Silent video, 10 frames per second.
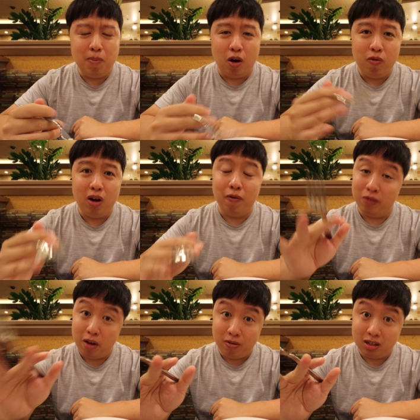But overall,
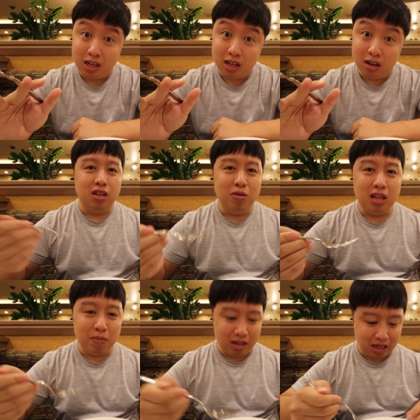flavor was good. So with
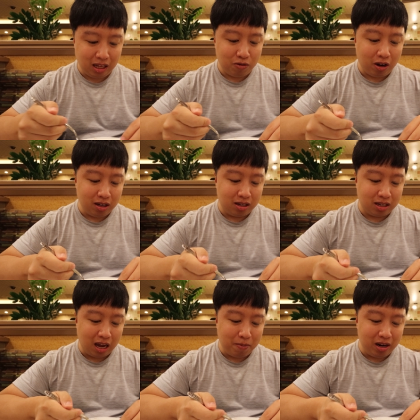that being said, let's try the
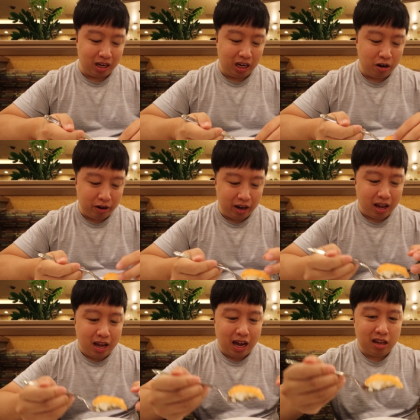salmon nigiri.
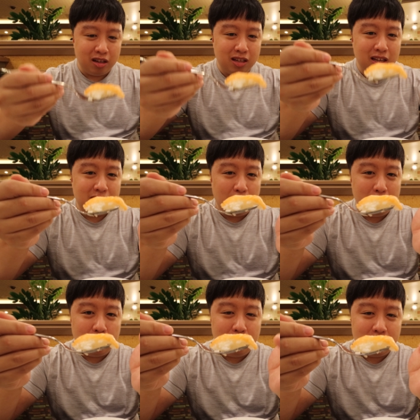As you can see, the
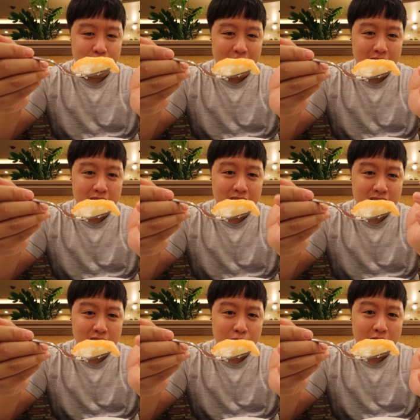salmon nigiri is made
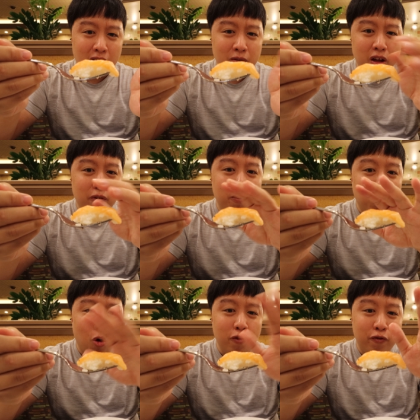decently well.
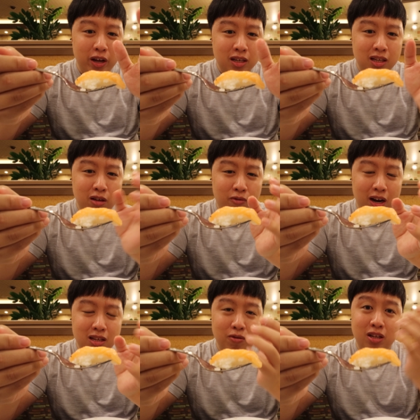More fish than the
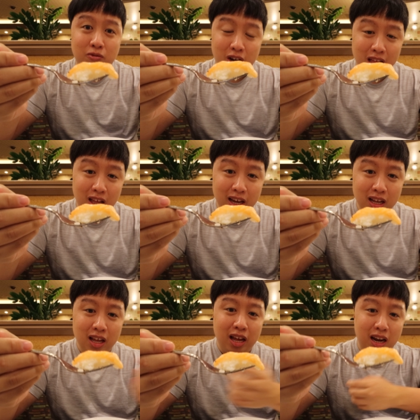rice, which is what I like.
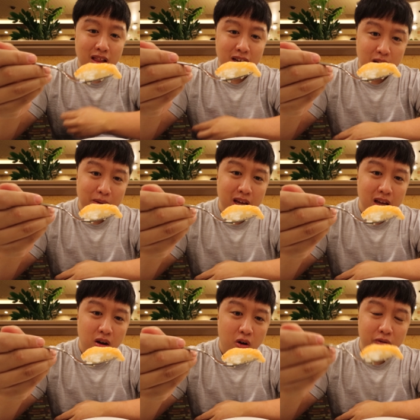And it looks to
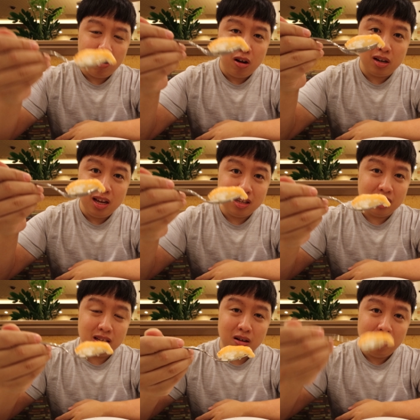be overall
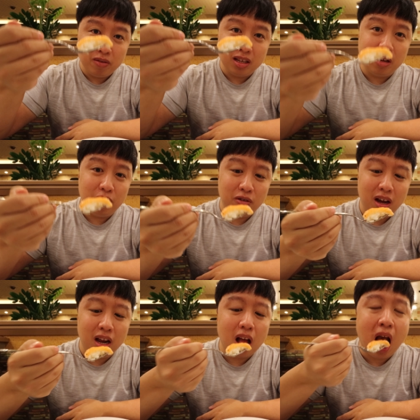decent, so let's give it a
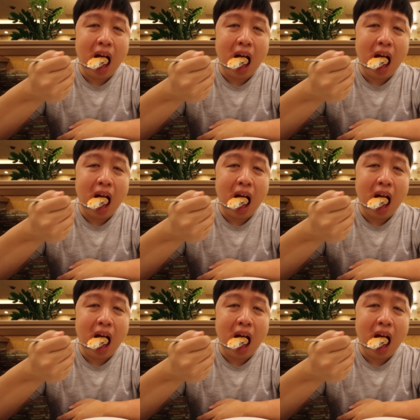try.